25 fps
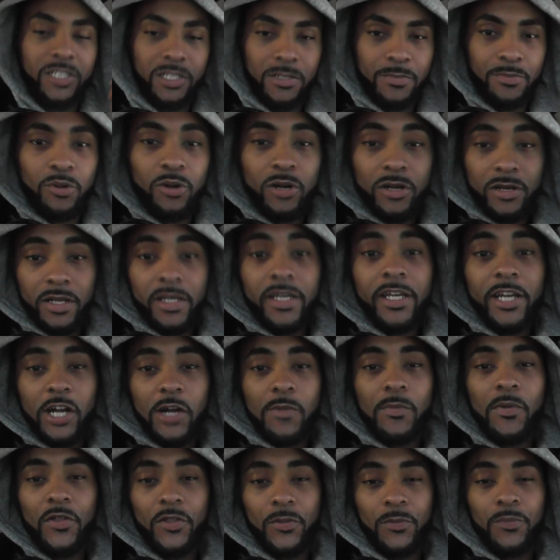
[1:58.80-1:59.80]
It's important to
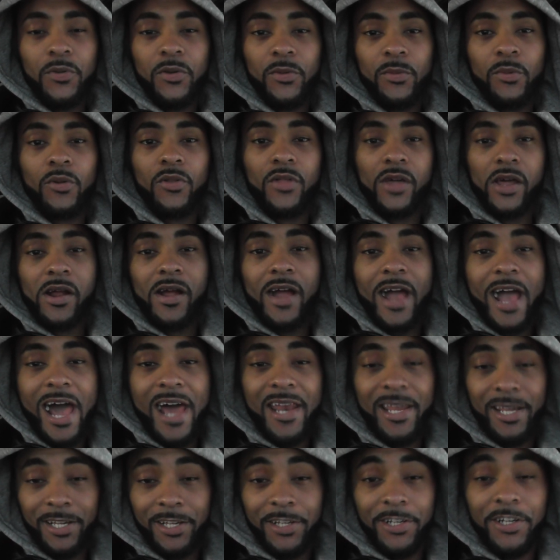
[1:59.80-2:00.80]
care about the people that are
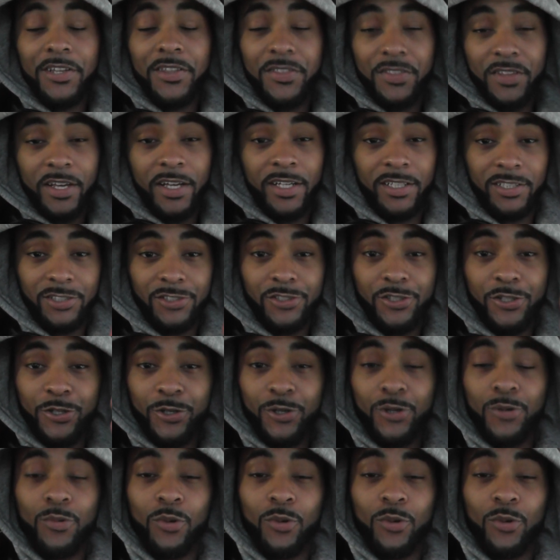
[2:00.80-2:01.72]
adding good things to your